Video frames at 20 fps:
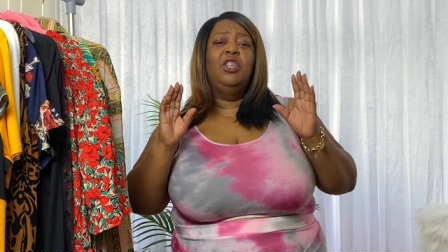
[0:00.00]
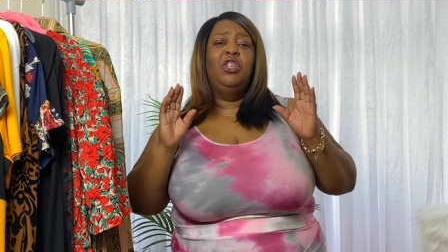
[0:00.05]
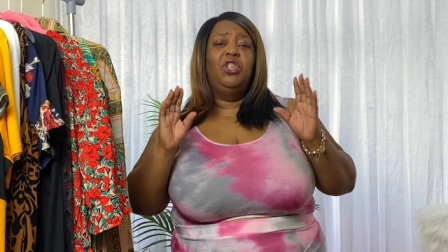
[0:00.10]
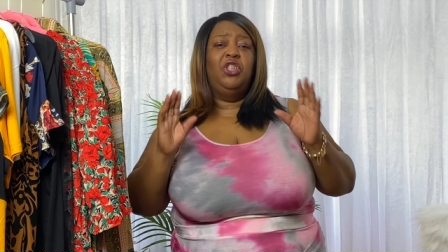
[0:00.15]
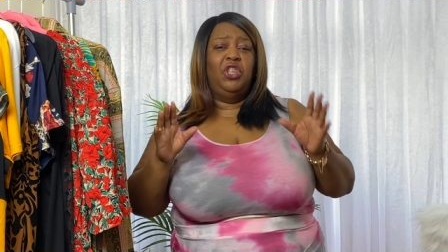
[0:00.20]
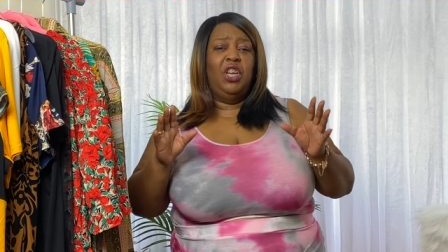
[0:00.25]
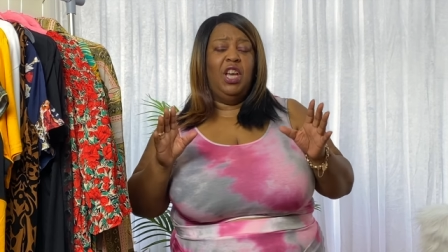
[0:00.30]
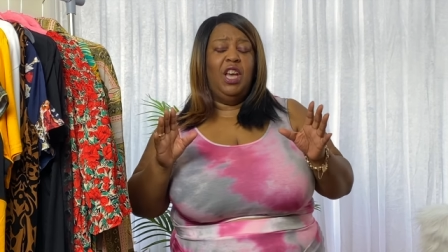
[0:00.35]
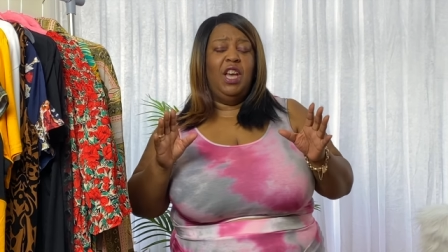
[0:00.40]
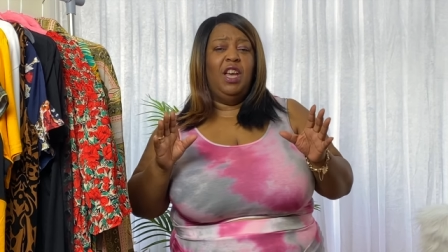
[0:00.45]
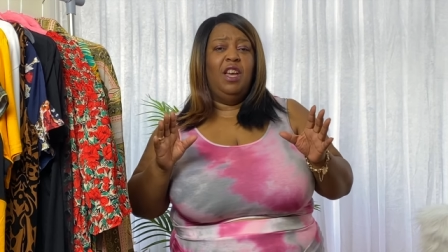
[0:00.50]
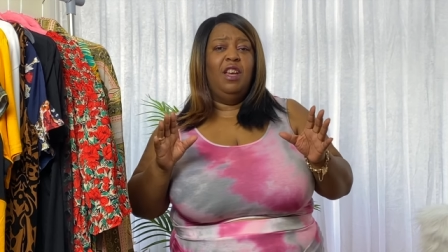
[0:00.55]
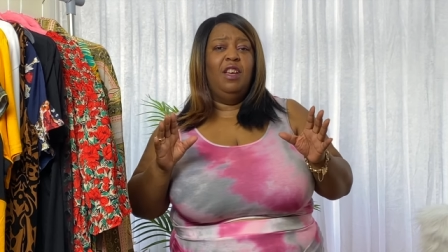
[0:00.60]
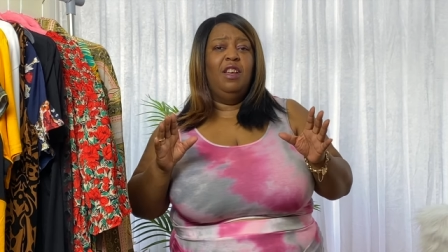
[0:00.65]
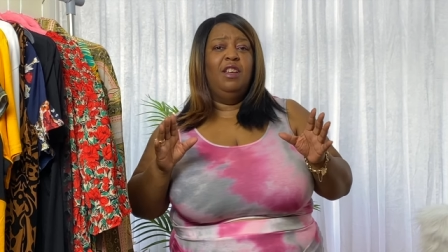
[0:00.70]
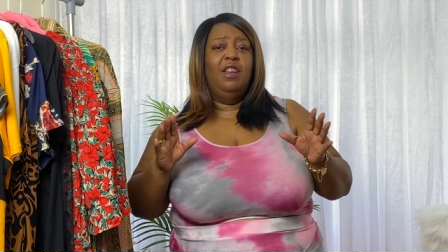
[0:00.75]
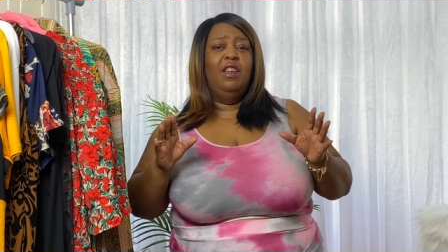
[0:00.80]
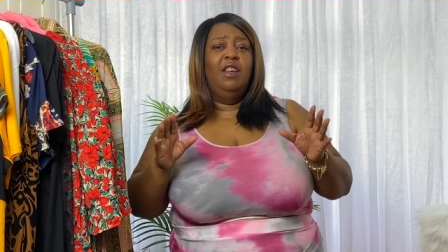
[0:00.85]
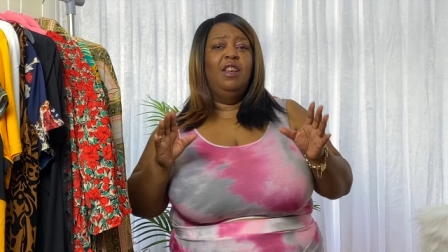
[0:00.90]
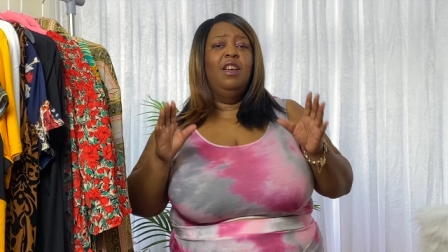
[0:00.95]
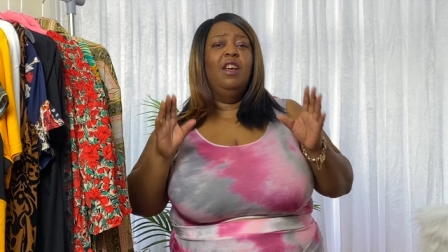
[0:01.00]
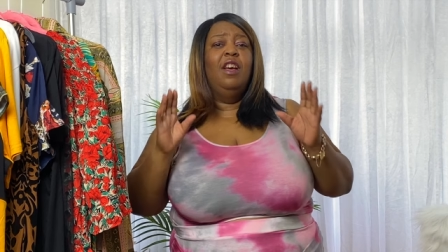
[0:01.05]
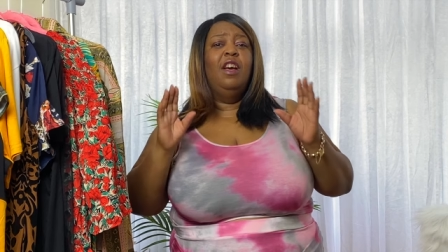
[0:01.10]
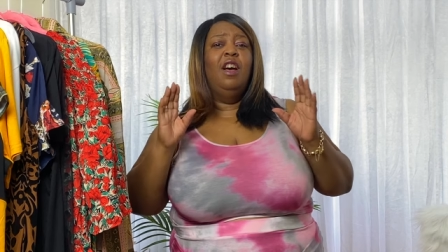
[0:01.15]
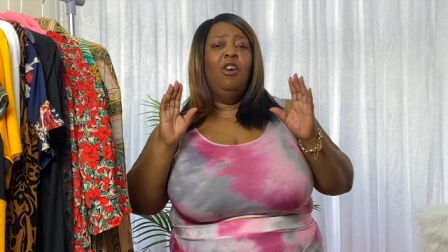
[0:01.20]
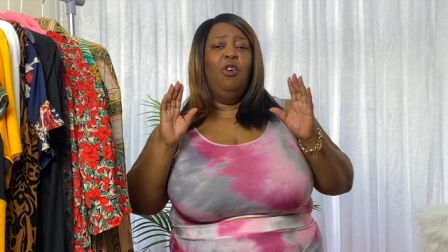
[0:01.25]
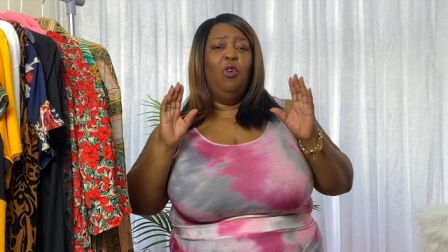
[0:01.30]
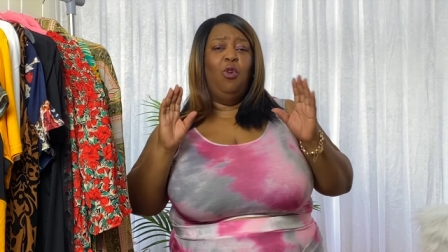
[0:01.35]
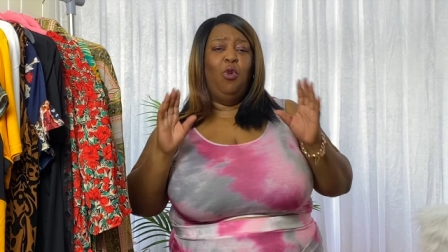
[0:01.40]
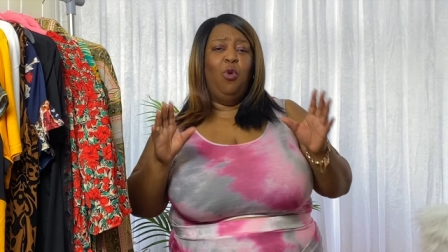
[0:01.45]
share
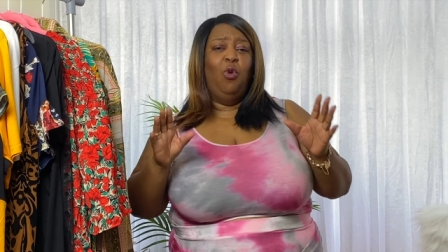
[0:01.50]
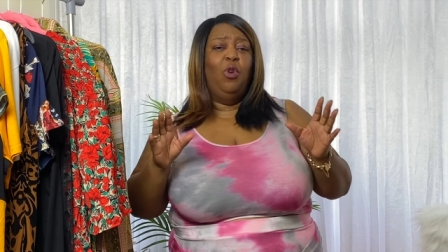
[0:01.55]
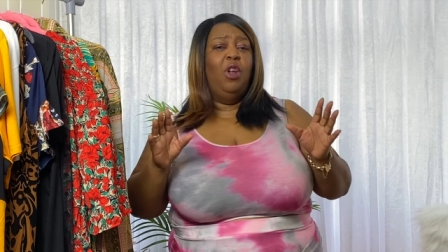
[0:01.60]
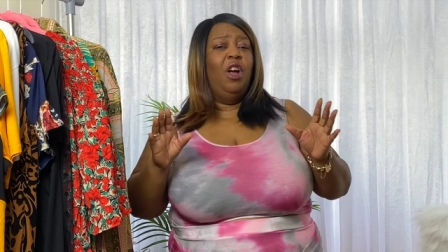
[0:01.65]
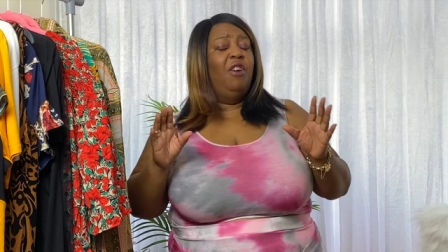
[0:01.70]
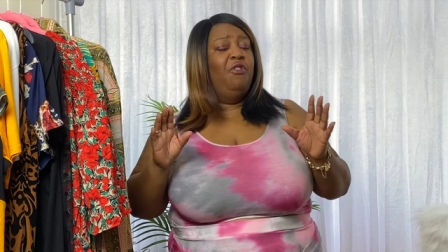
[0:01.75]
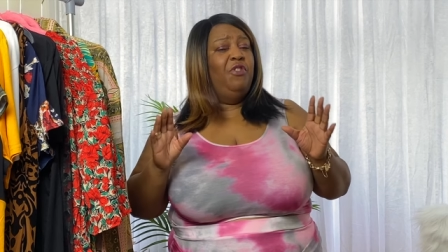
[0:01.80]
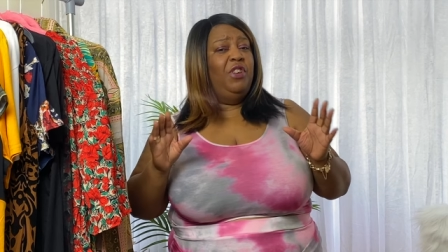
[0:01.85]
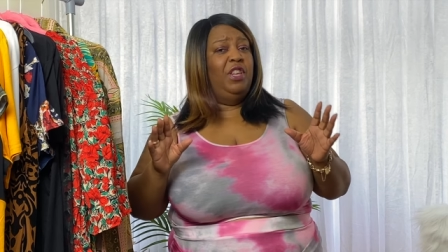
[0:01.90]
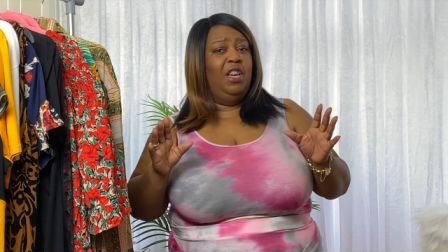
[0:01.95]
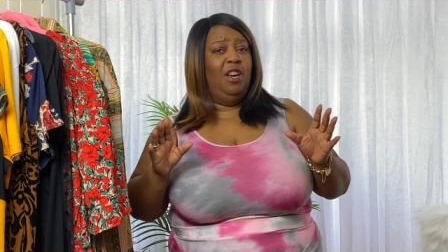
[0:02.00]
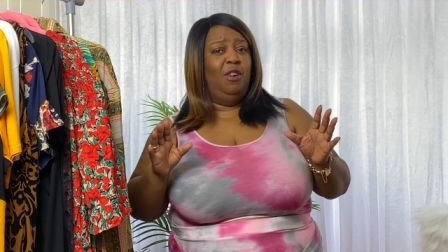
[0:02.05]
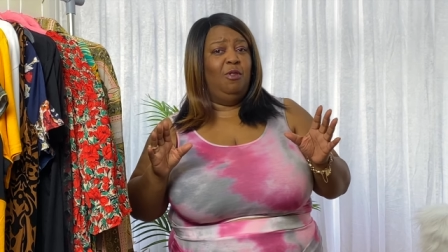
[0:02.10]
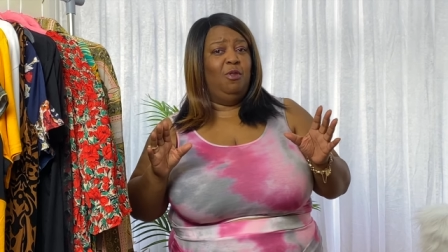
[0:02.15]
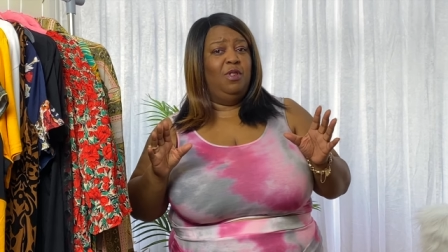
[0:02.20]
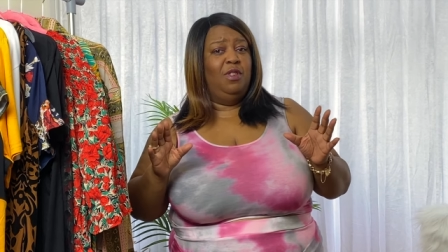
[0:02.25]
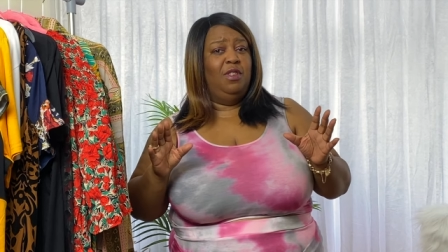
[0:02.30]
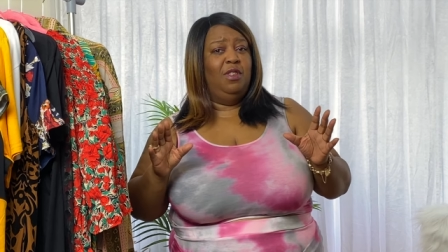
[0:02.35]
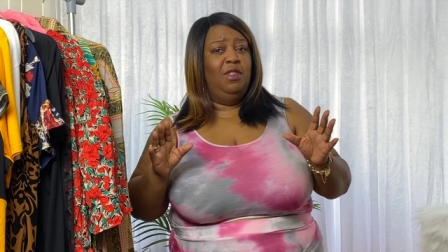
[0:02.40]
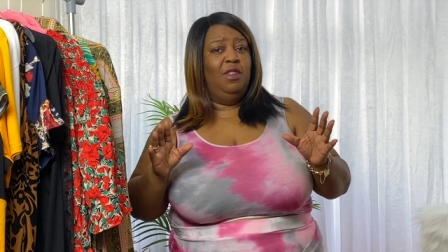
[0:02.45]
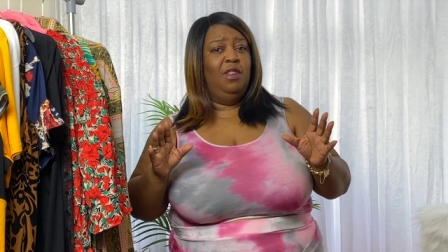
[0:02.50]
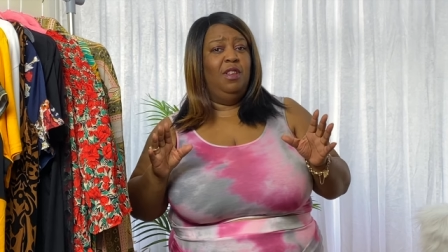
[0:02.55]
all our videos.